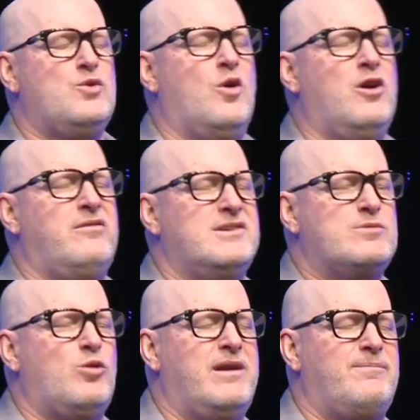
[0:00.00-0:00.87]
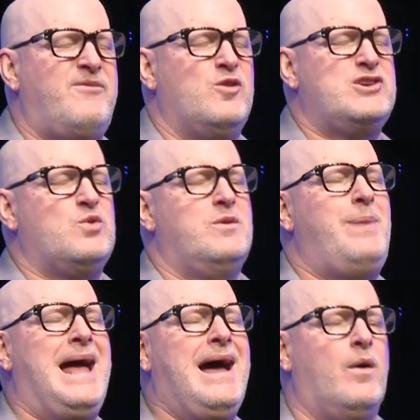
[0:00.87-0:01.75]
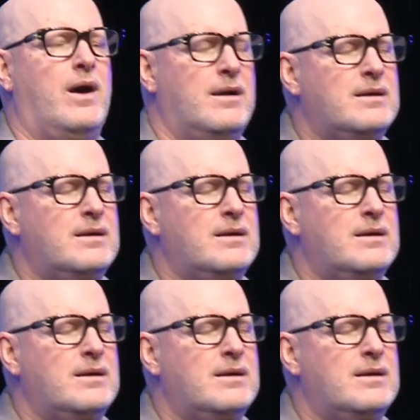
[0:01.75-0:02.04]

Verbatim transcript: you honor is what voice you empower.